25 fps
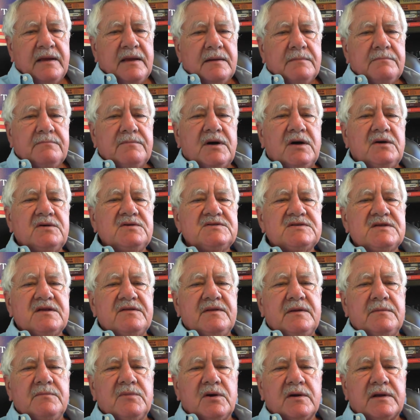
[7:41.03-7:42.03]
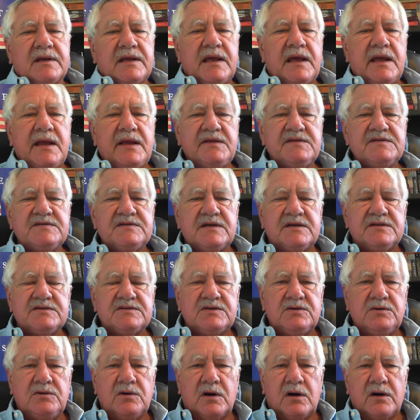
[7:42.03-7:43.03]
Most of them are Keynesians
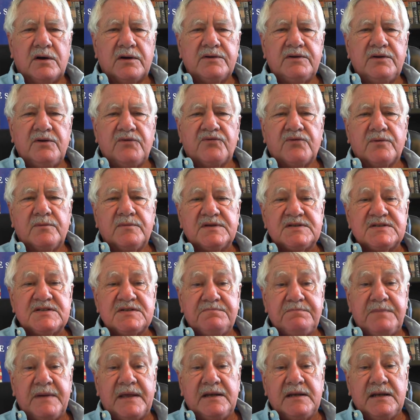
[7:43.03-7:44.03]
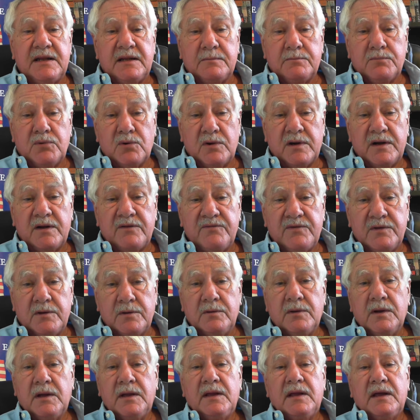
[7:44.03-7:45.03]
who argue from a spending point of
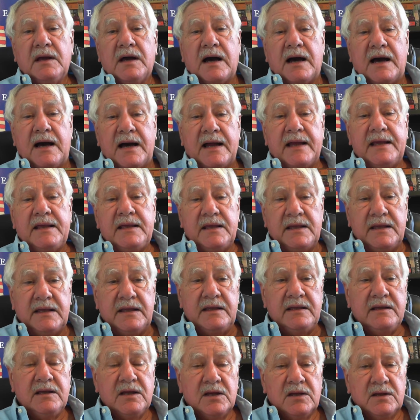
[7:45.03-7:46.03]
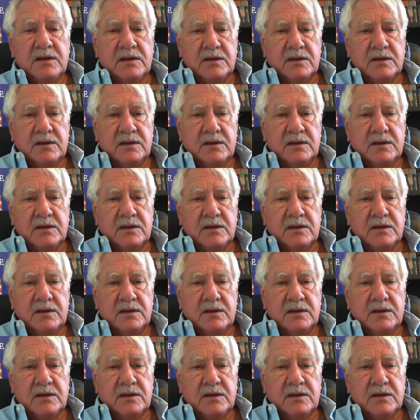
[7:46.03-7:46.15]
view, i.e.,